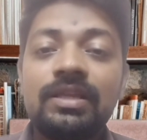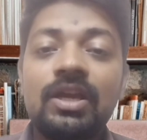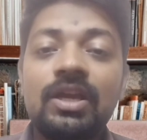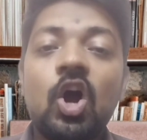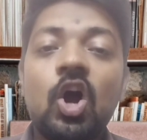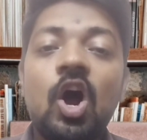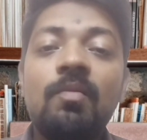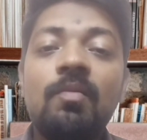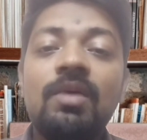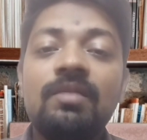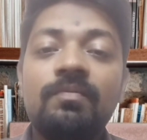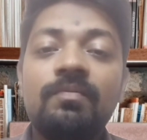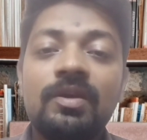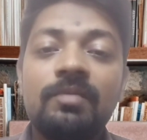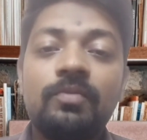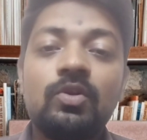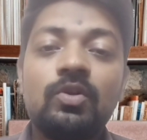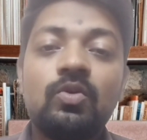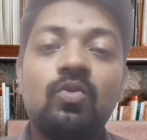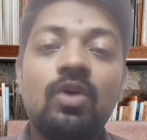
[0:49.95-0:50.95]
the common
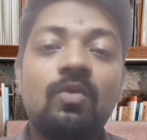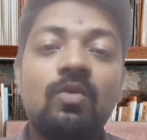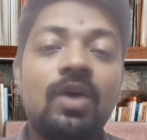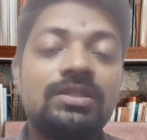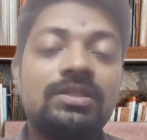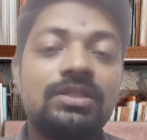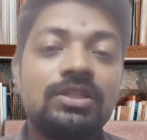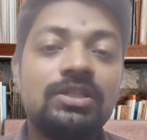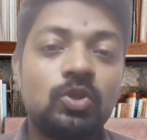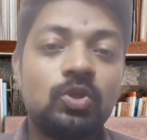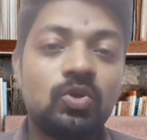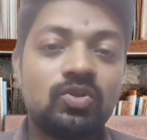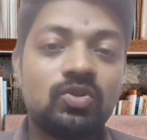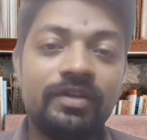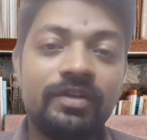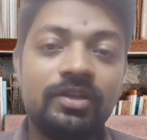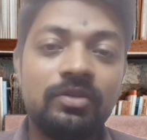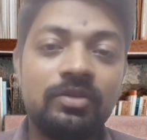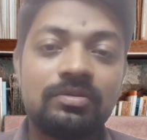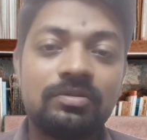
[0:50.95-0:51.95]
people who are watching those
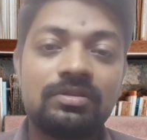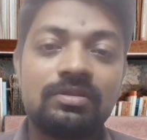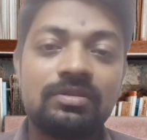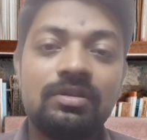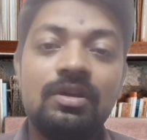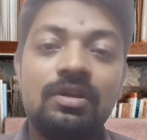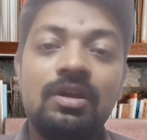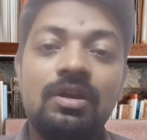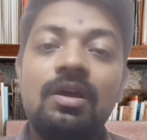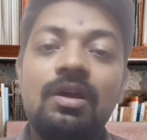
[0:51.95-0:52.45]
videos.